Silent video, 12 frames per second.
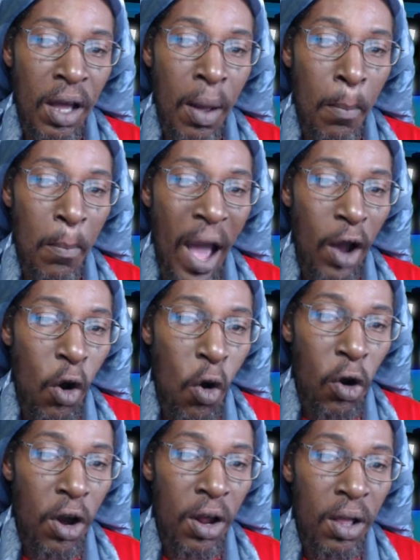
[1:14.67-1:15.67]

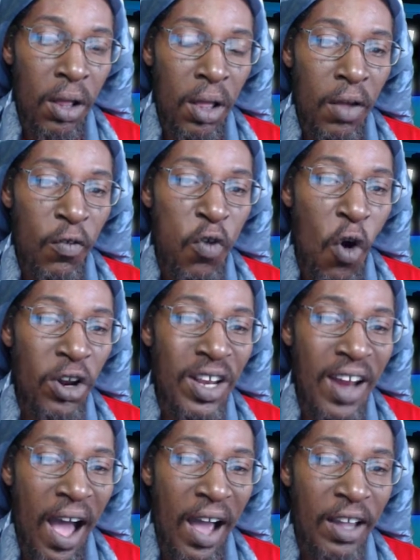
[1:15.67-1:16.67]
McCook,
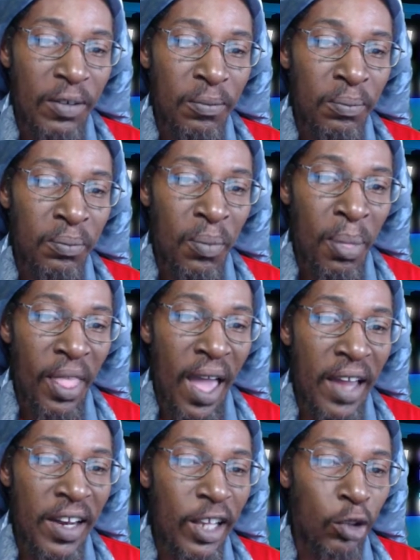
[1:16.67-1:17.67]
49,
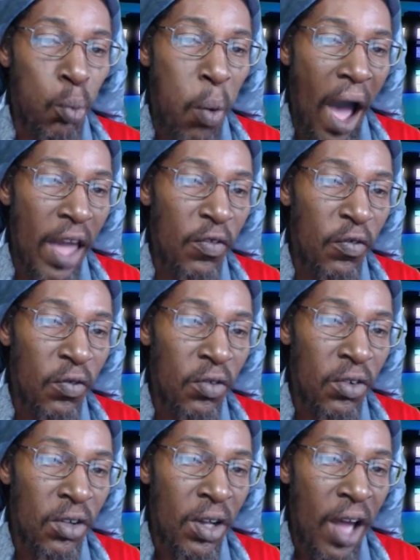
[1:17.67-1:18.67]
and his wife,
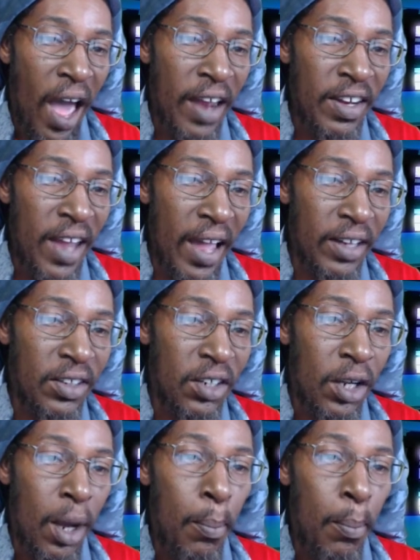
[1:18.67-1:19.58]
Annette